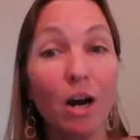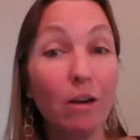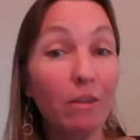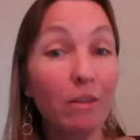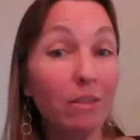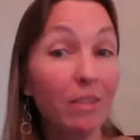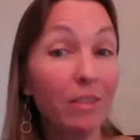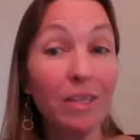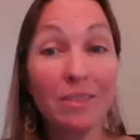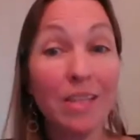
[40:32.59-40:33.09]
are
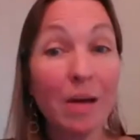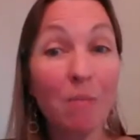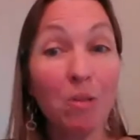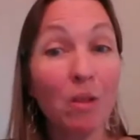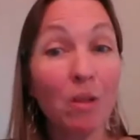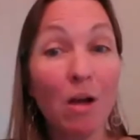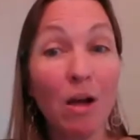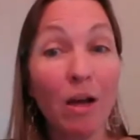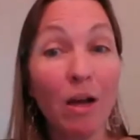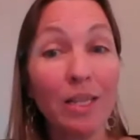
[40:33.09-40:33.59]
things that
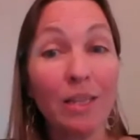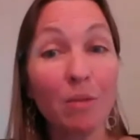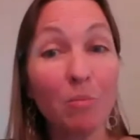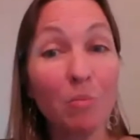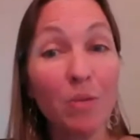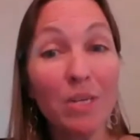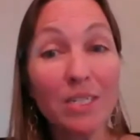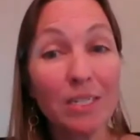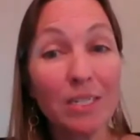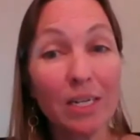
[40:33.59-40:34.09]
belong in
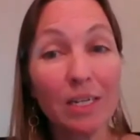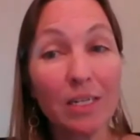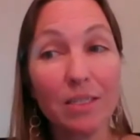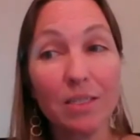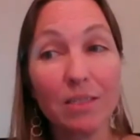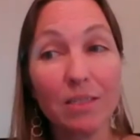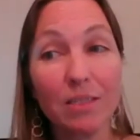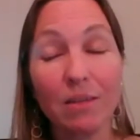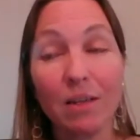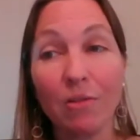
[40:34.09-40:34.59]
the
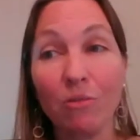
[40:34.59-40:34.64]
business.